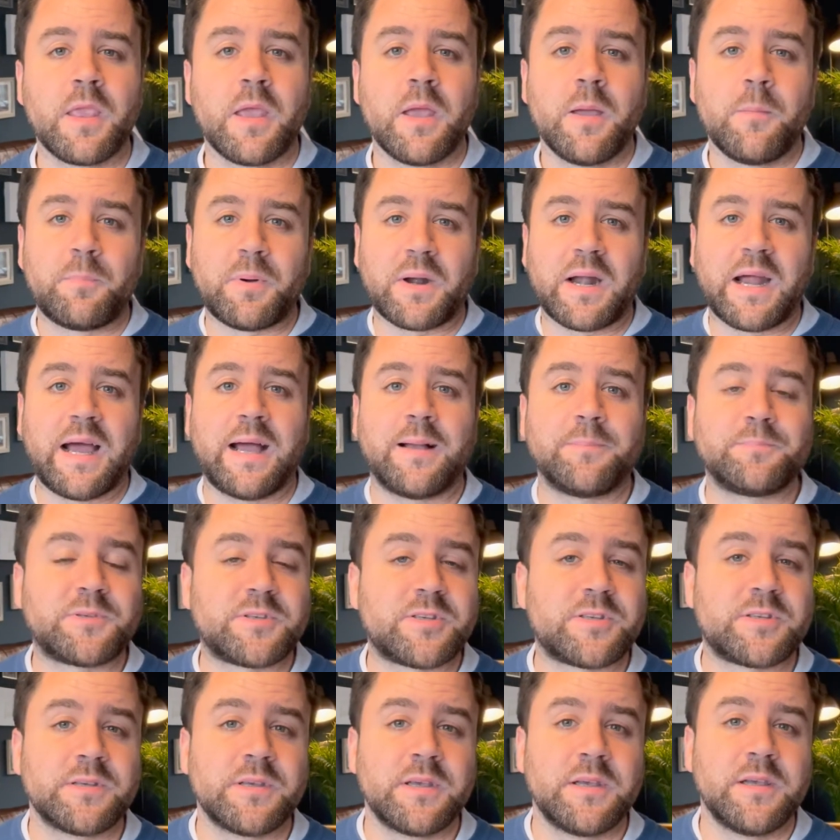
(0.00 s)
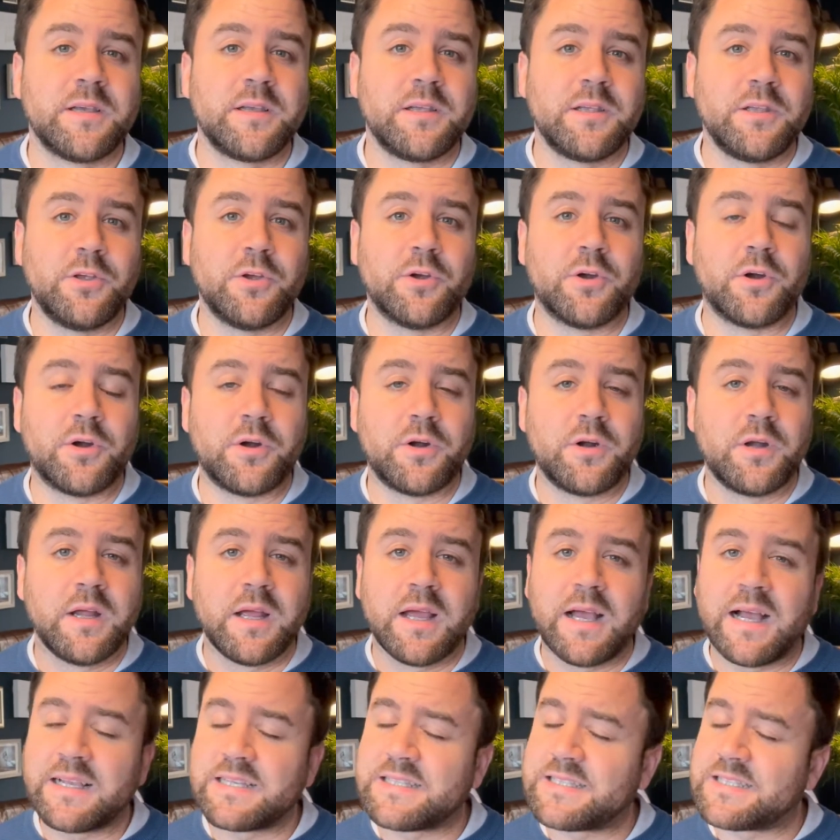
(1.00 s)
Perhaps you're
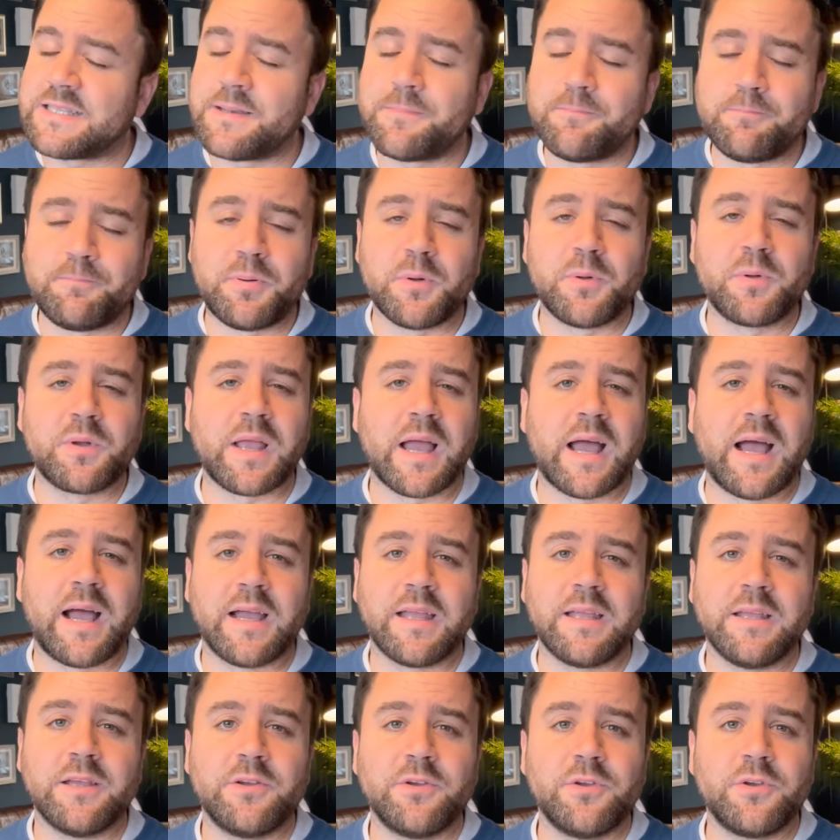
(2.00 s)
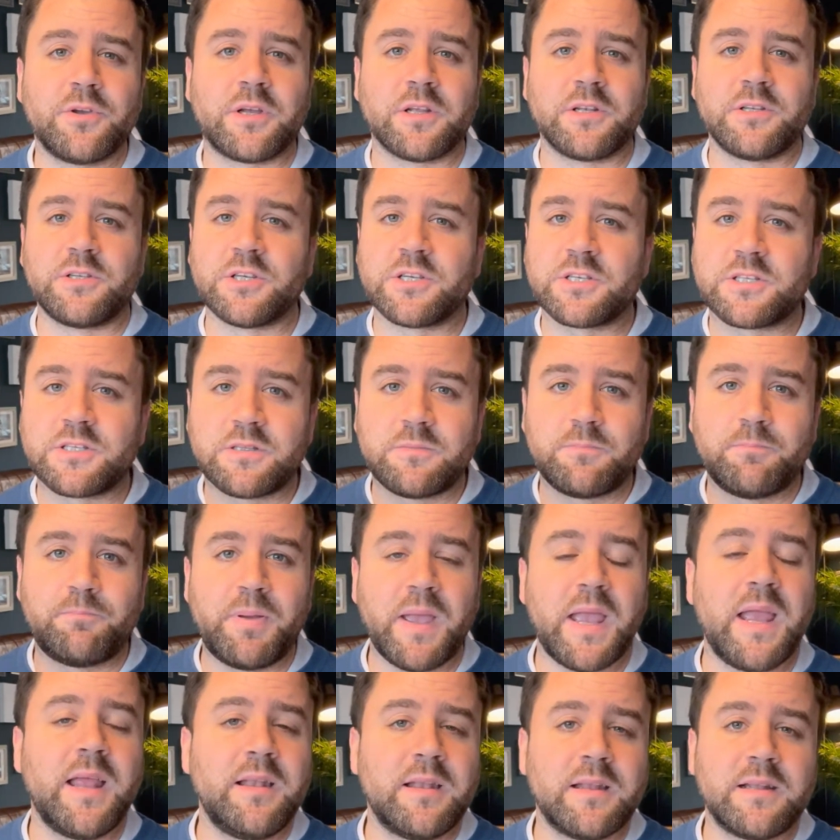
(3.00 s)
a simple guy who can just
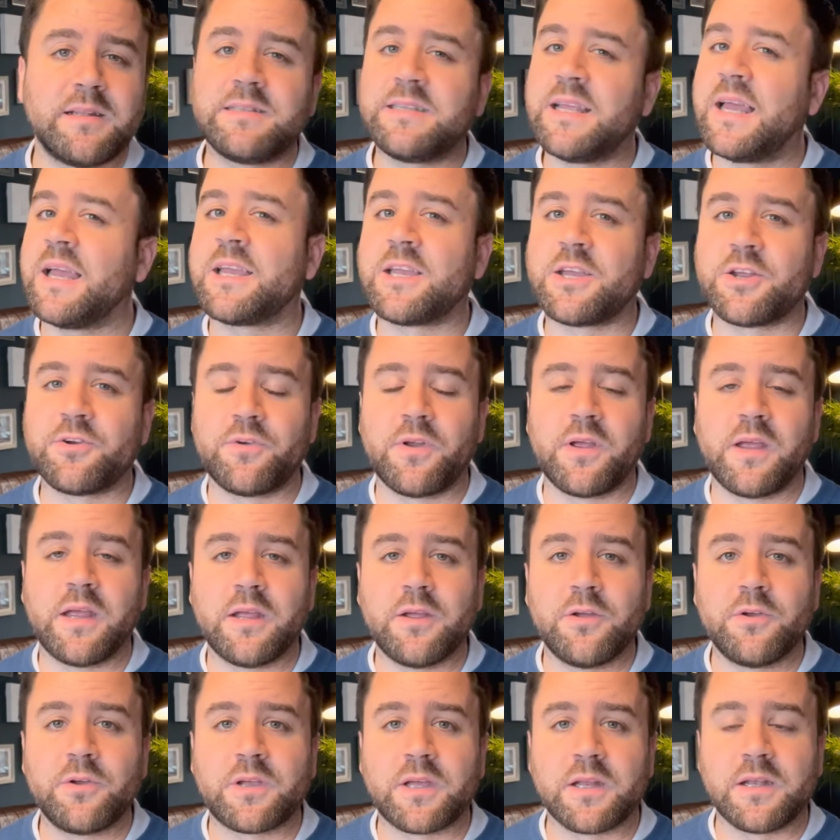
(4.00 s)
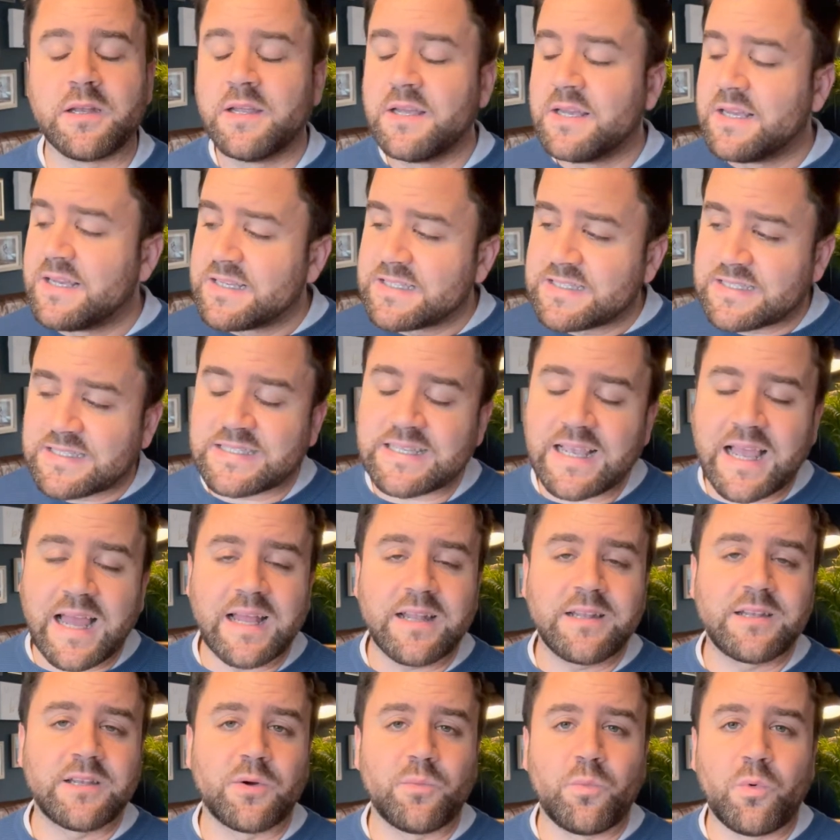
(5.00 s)
paint and decorate, who can
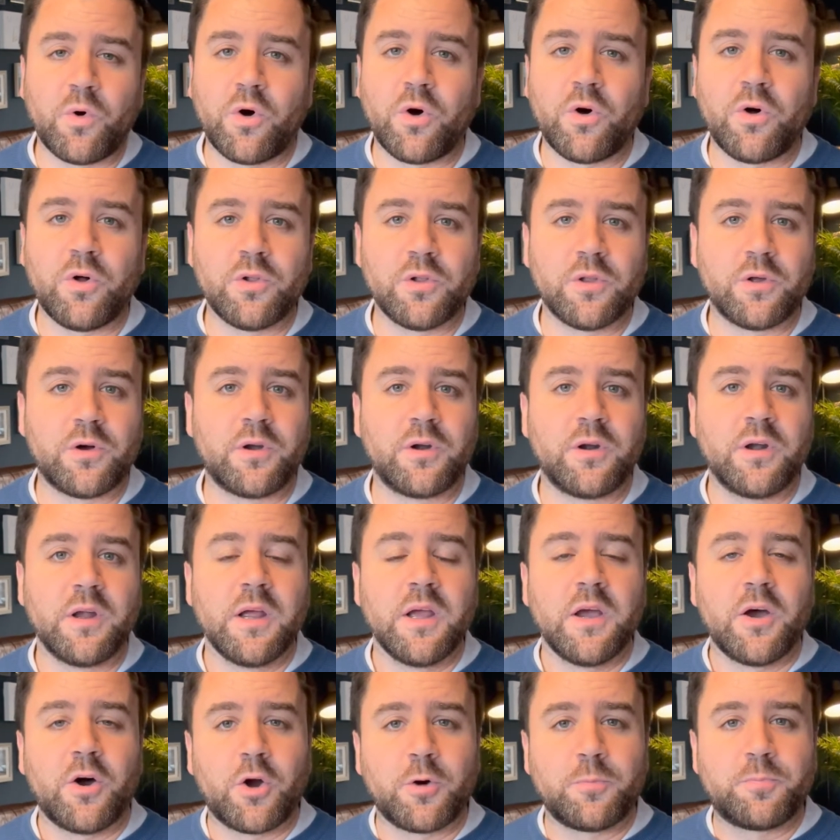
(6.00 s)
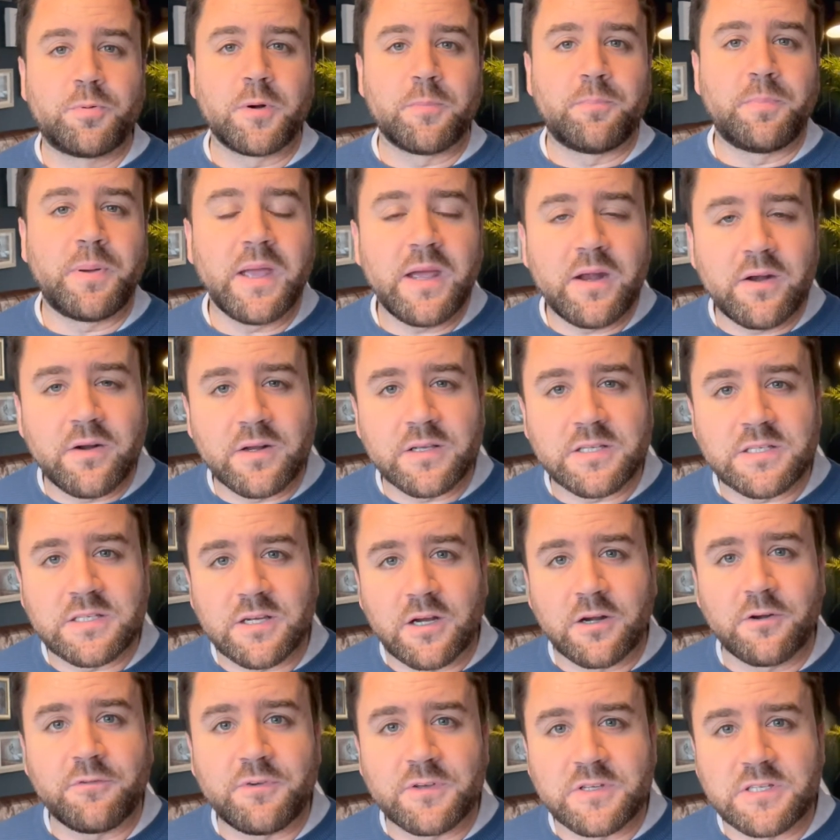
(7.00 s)
sand a wall or, or prepare a
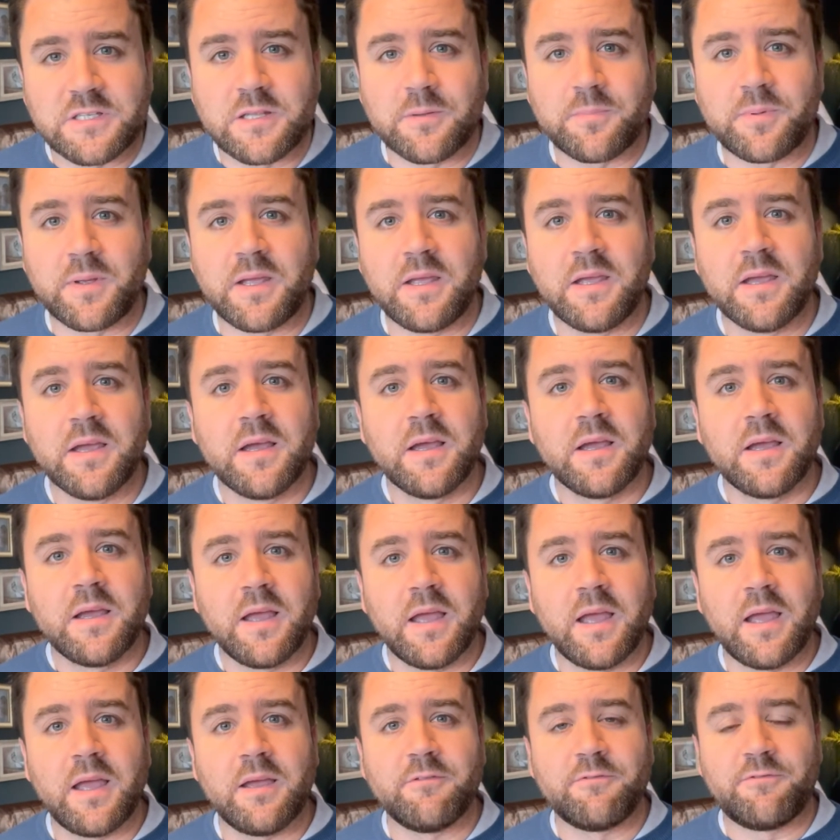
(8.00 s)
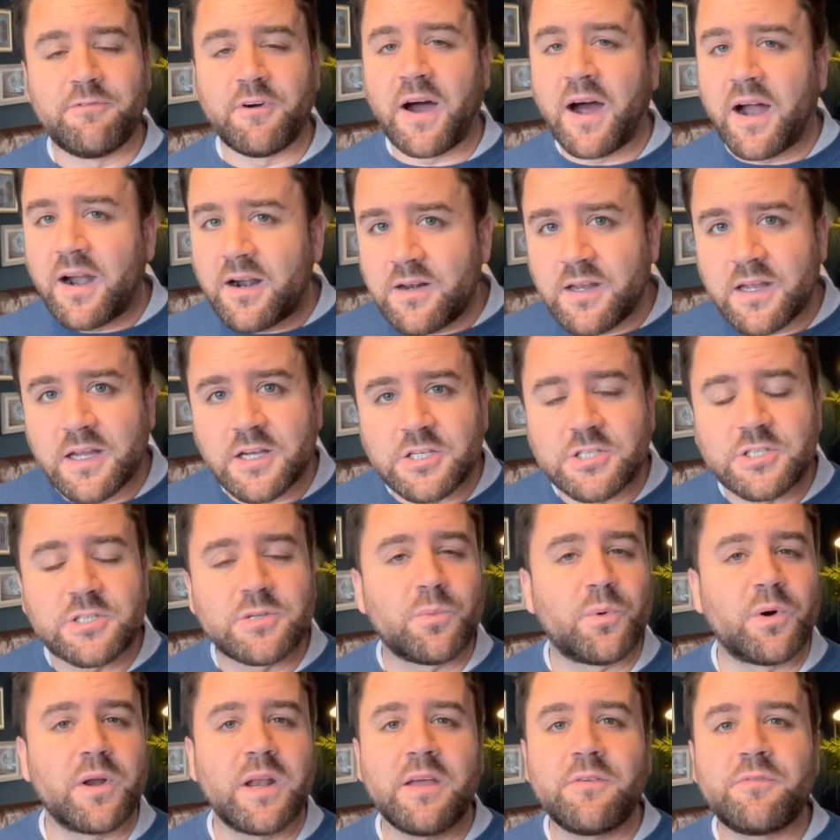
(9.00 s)
surface to be uh, varnished,
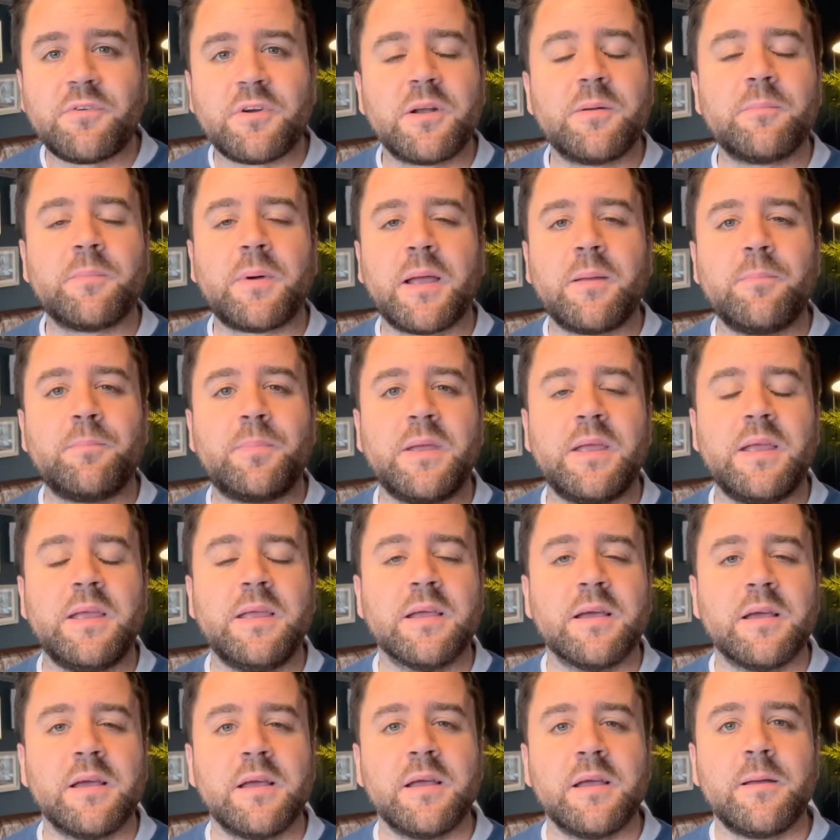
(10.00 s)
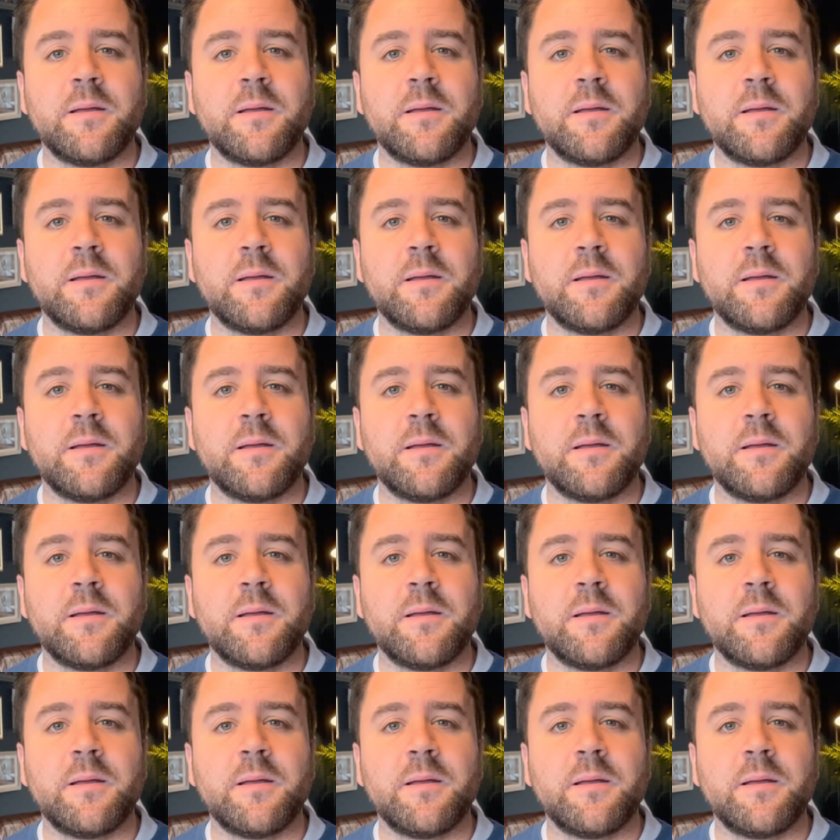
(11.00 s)
whatever it might be.